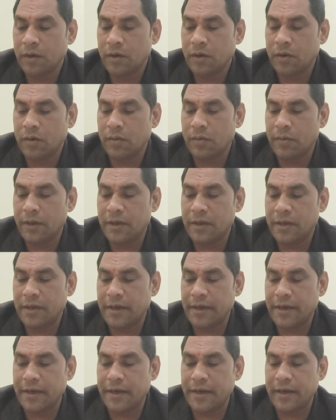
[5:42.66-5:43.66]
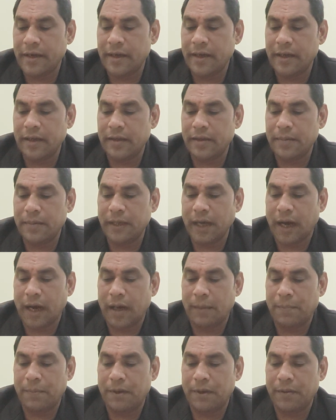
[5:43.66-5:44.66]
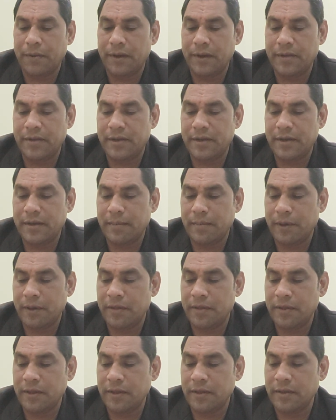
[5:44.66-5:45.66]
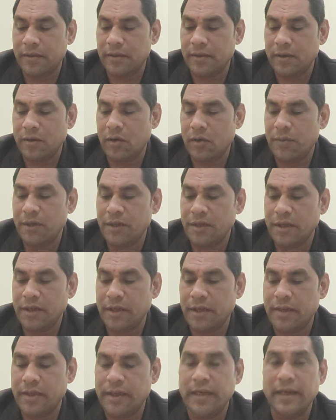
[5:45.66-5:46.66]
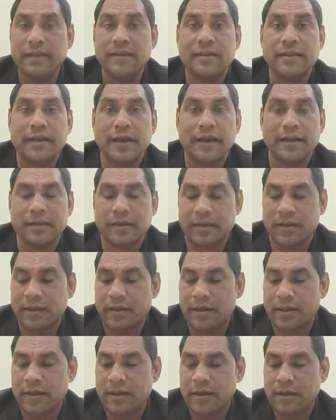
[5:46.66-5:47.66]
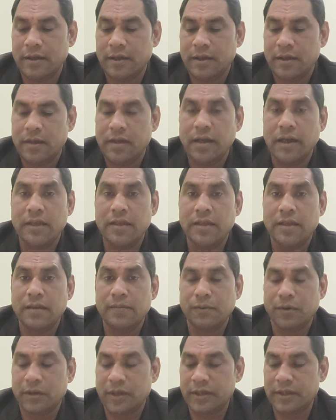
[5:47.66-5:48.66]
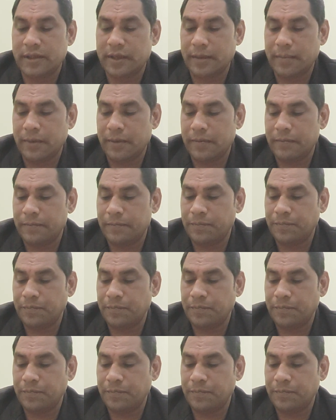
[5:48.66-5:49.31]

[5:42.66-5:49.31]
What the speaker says: homesteaded under the Bihar Privileged Persons Homesteaded Tenancy Act 1947,